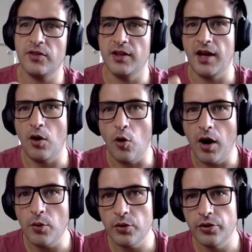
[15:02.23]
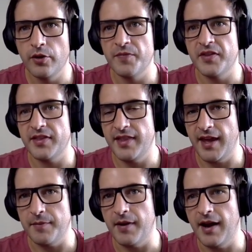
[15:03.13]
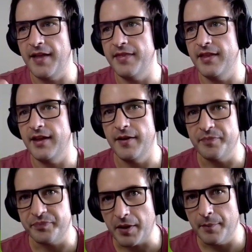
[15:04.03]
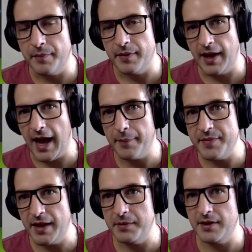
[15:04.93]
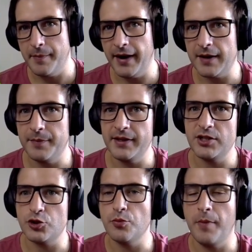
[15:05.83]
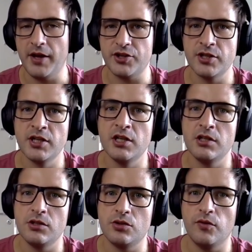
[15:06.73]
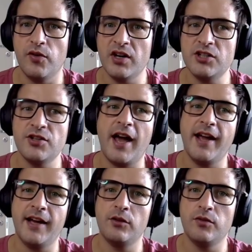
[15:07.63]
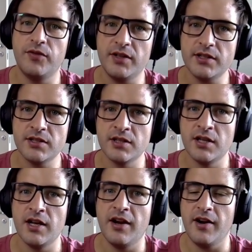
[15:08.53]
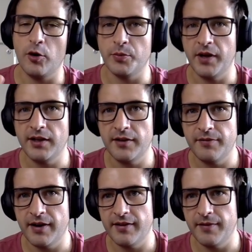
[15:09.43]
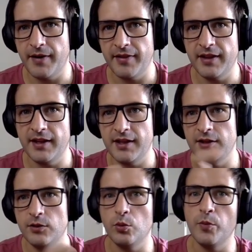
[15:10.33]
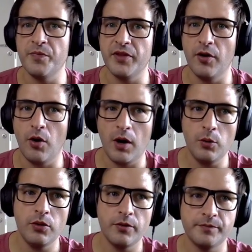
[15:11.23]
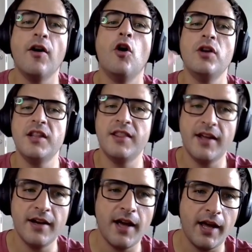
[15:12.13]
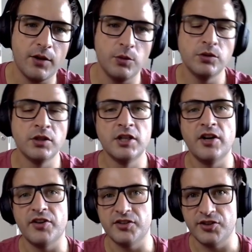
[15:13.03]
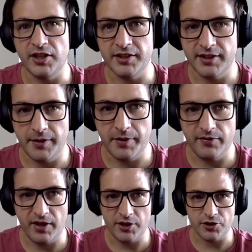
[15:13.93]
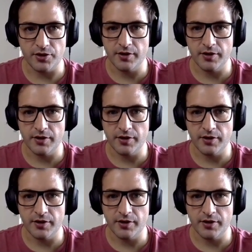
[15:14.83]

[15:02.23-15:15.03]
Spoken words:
the OAuth name and the app name in the marketplace should match. So for a reason, I had to first update the branding into the OAuth. Only then I could retrigger the verification.